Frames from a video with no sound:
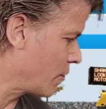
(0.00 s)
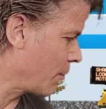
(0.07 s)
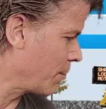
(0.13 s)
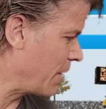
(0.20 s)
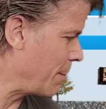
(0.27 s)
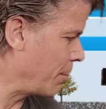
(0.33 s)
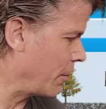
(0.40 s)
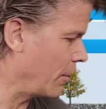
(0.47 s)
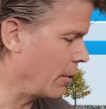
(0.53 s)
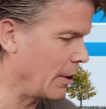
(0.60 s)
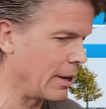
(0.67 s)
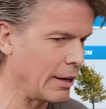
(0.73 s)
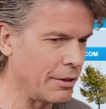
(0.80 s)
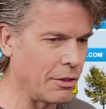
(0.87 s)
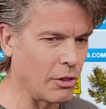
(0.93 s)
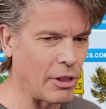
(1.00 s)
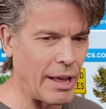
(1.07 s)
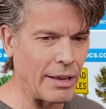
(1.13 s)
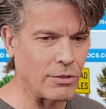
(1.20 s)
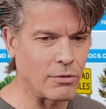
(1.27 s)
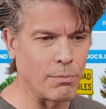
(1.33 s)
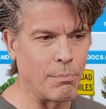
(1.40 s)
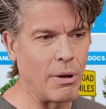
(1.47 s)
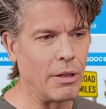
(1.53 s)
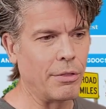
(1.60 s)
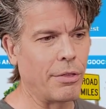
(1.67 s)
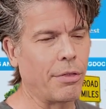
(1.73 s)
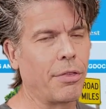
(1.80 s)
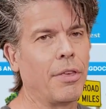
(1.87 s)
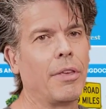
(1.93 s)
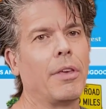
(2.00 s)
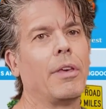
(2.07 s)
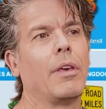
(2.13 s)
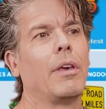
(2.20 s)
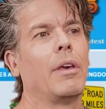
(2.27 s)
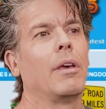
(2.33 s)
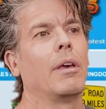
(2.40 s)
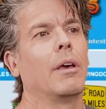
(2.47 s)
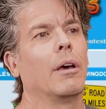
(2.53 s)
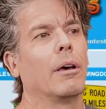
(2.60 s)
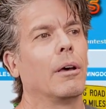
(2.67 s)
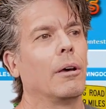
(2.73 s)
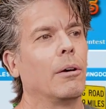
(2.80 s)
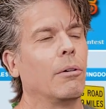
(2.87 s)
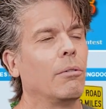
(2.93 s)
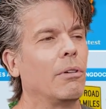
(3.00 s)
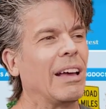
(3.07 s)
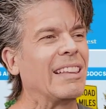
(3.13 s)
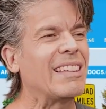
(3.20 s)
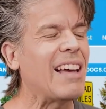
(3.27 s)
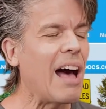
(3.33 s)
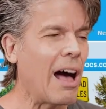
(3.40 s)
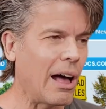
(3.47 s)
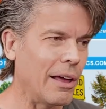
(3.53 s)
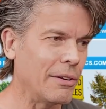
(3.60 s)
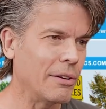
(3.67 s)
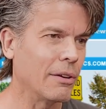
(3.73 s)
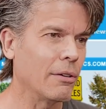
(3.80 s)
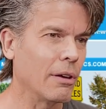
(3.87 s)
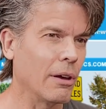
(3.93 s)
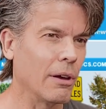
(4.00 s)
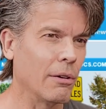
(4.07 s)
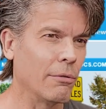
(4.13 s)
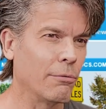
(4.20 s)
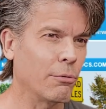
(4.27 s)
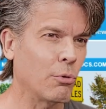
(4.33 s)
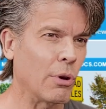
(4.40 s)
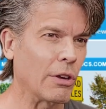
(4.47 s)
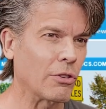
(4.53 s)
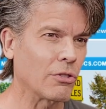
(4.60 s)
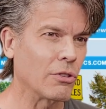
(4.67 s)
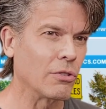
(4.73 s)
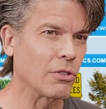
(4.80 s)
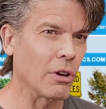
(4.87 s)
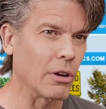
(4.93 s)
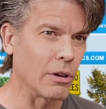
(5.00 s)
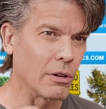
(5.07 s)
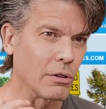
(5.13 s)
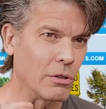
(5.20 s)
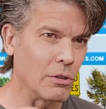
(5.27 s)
from people in the last month. A ton of questions on